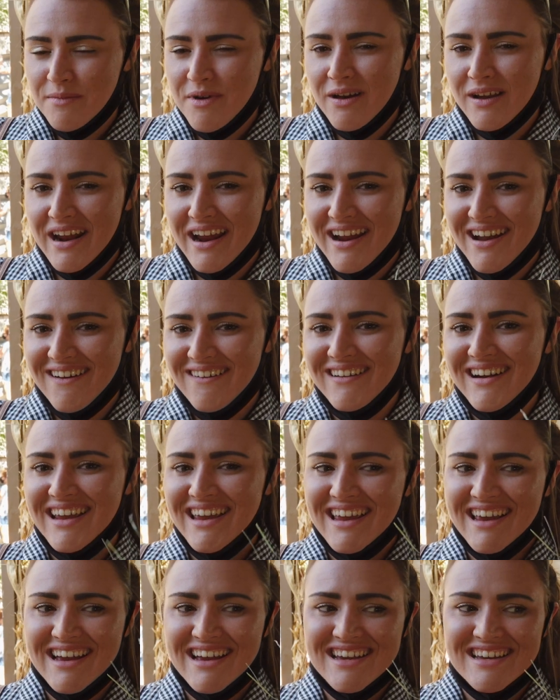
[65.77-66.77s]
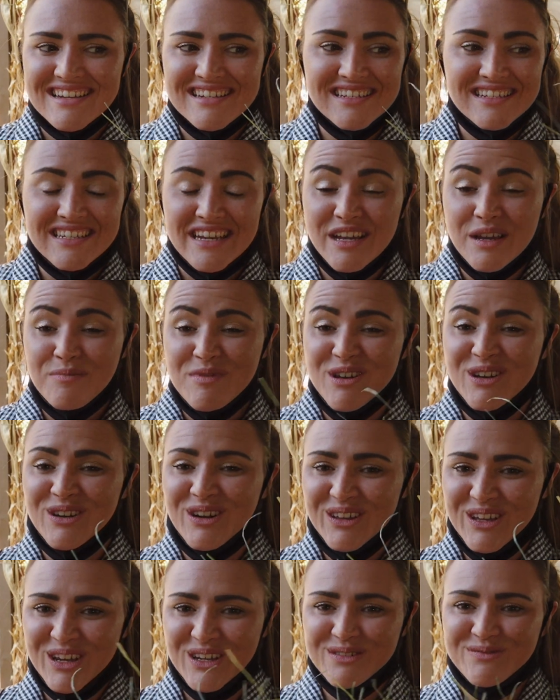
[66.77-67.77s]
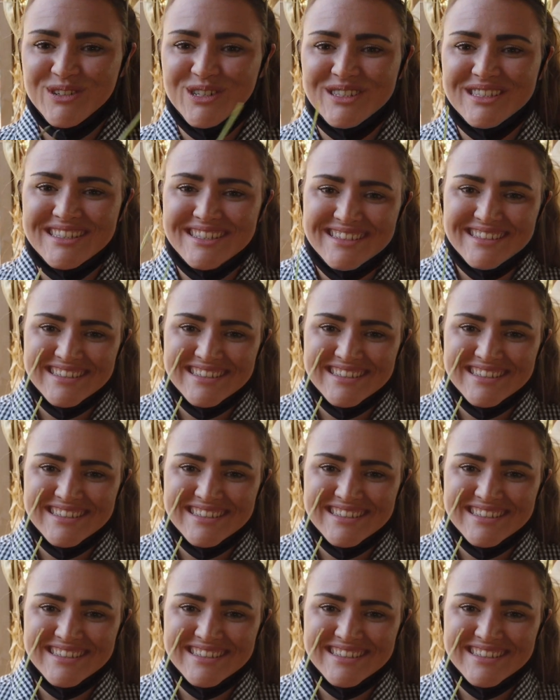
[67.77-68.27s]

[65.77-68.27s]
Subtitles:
Come on out and take a peek at all the animals.